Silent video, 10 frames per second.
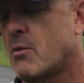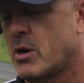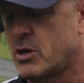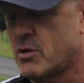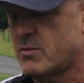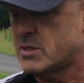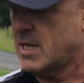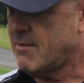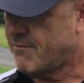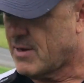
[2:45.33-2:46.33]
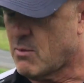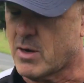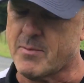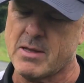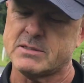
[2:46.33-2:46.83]
I want to know they're safe, and I
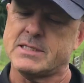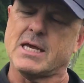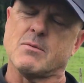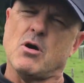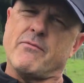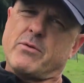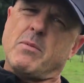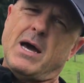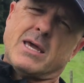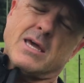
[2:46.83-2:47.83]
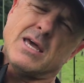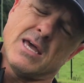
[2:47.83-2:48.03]
want to be able to take them off the bike